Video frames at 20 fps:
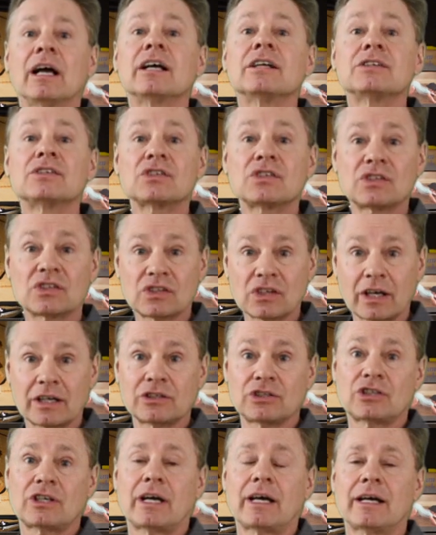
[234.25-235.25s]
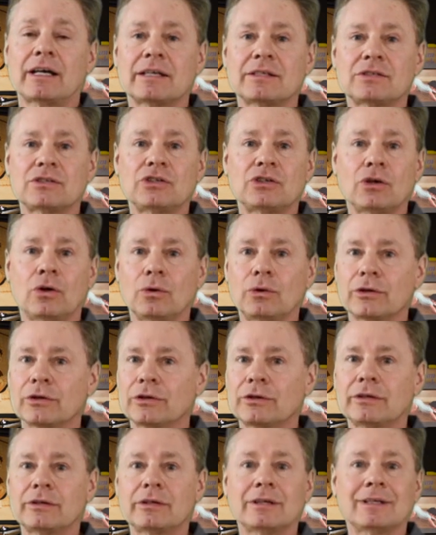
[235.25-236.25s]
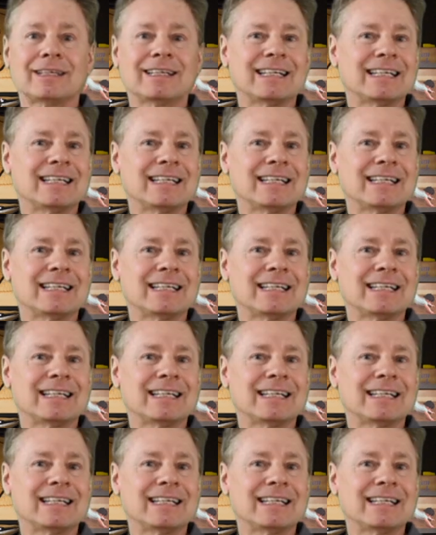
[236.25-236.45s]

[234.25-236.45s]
such as yogurt,